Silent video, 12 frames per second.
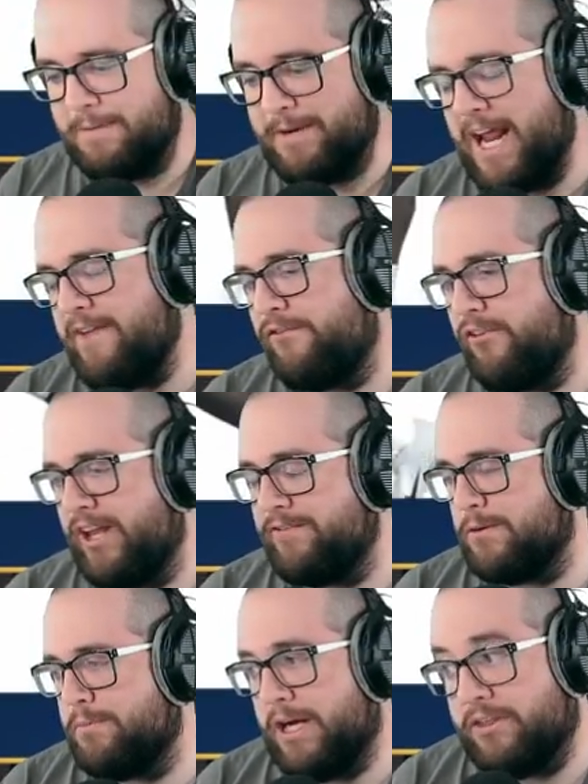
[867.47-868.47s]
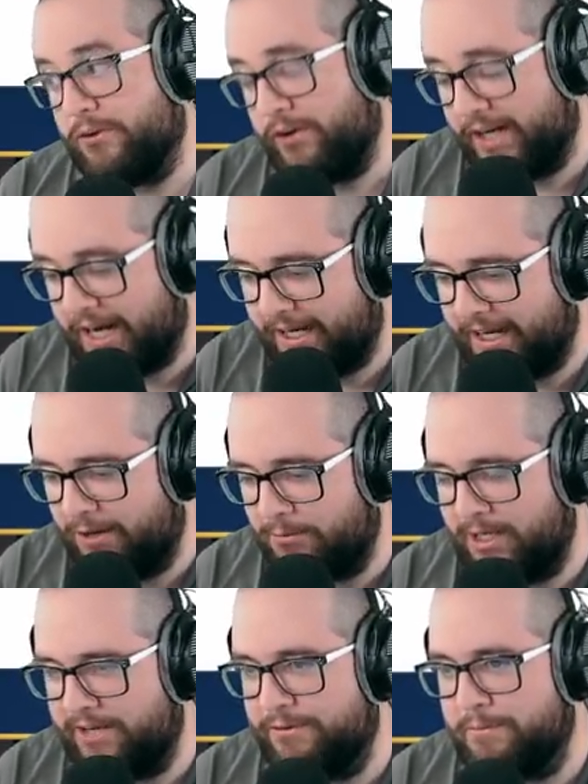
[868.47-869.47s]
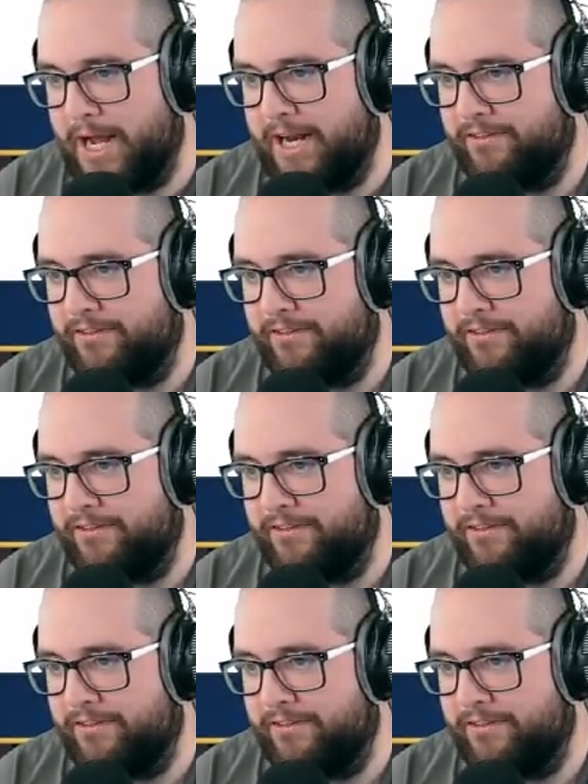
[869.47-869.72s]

mean, 8 for 11, a buck 39. How am I even mad at